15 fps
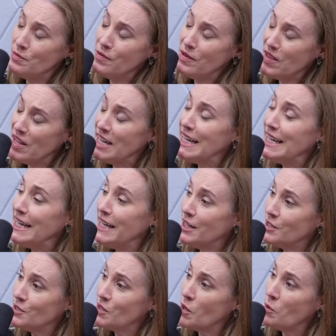the need
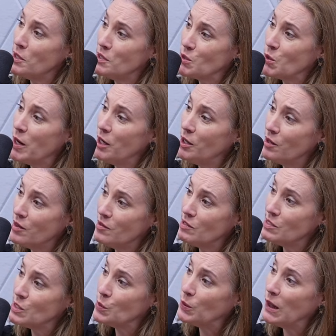is always greater than
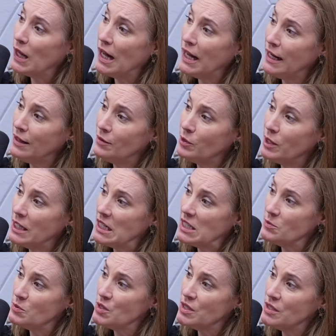the supply when it
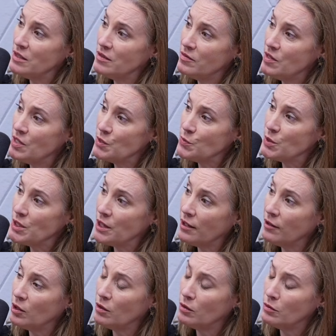comes to this
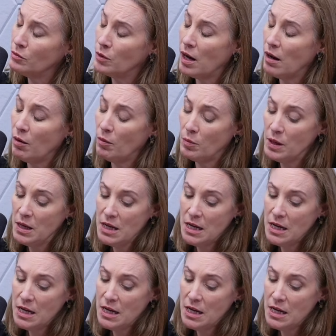particular yeah. realm.